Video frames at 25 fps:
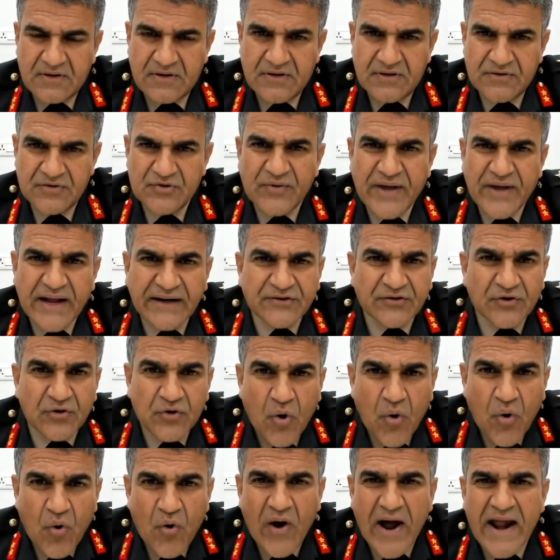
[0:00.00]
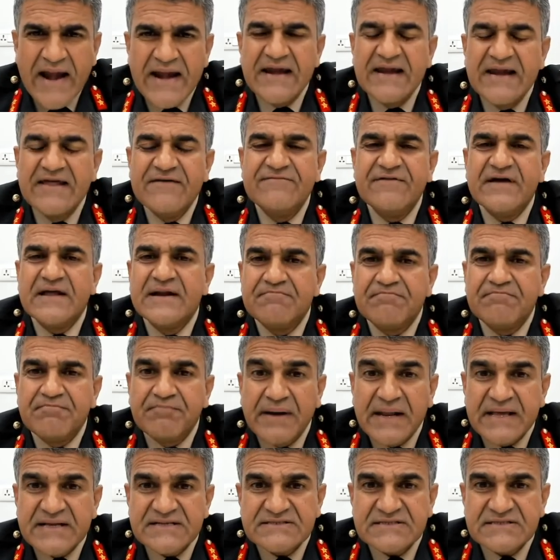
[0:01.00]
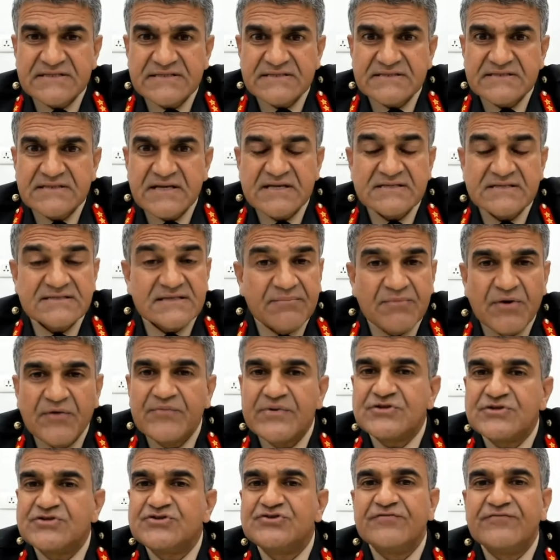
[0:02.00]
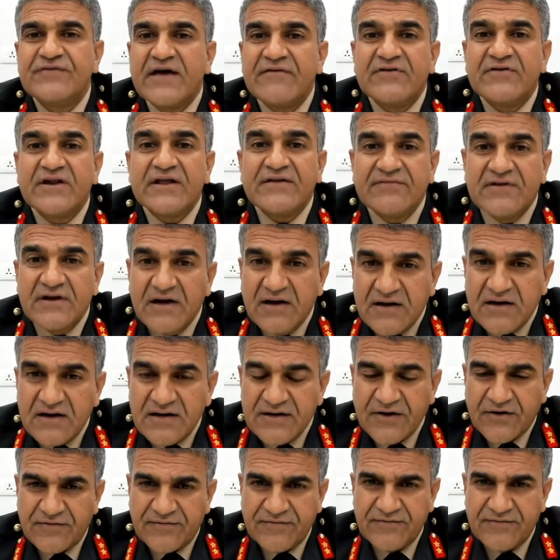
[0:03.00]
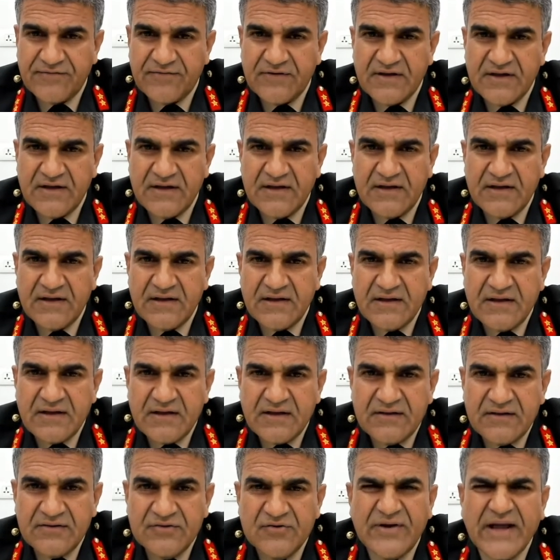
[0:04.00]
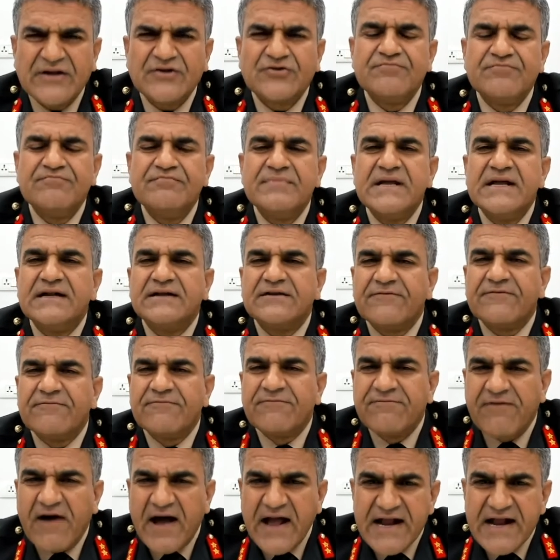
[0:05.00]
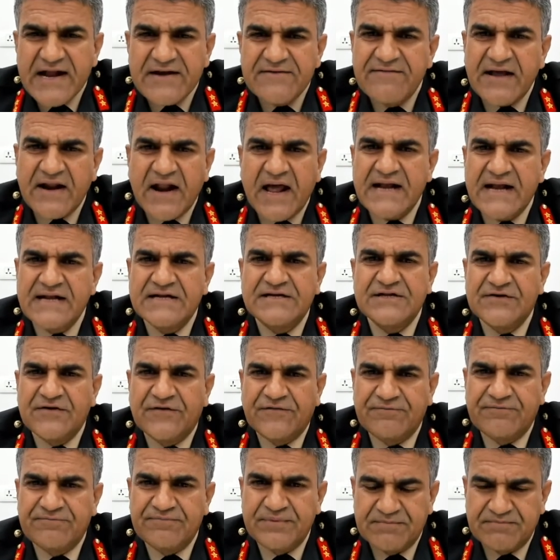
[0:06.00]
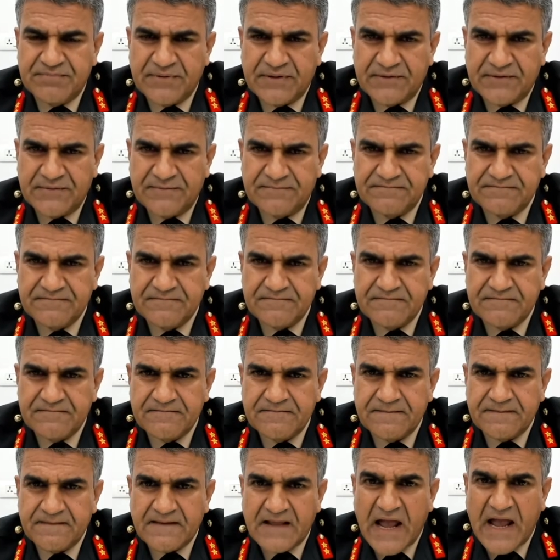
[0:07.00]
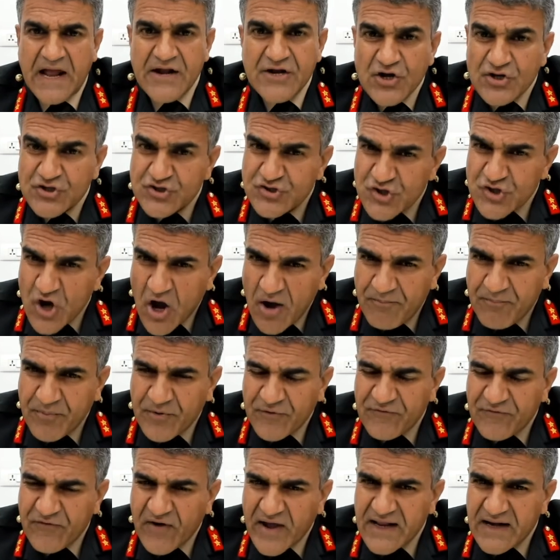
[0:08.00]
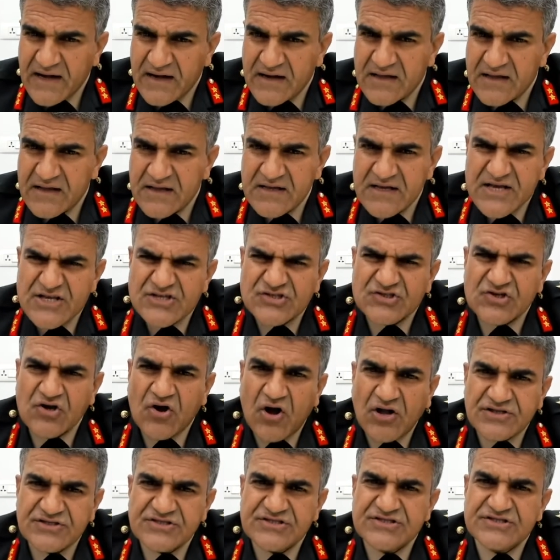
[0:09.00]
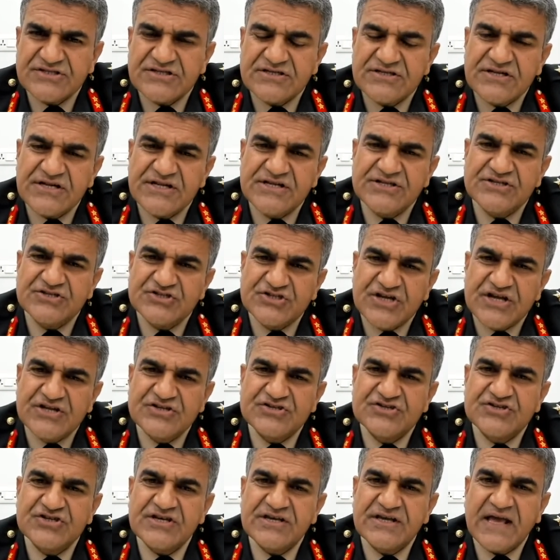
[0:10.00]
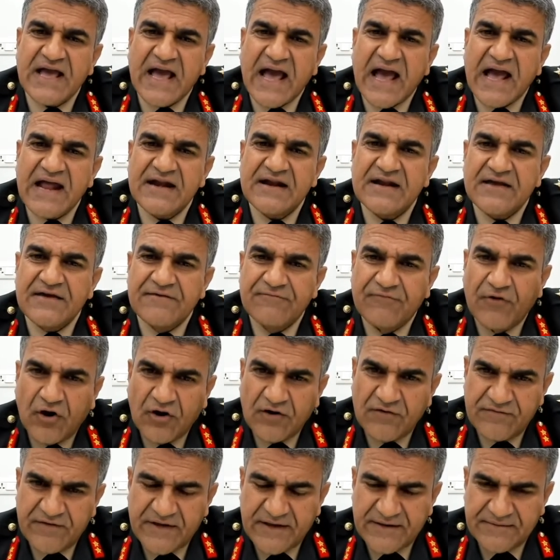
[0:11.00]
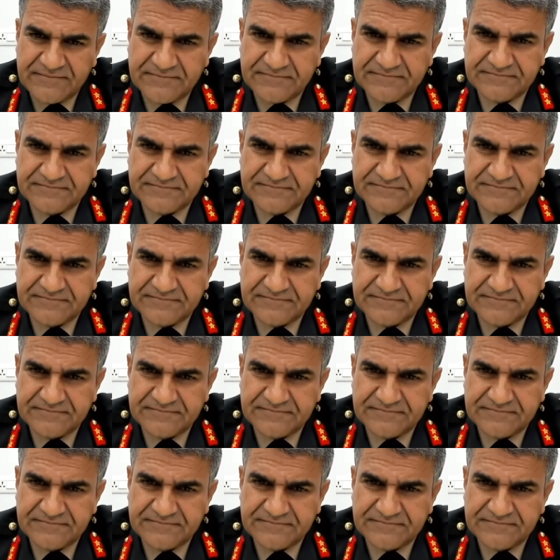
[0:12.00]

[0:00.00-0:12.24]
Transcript: You get to go and live in places, some of which you've never even heard of. You get to meet a wide variety of people. And your job profile is constantly changing and evolving.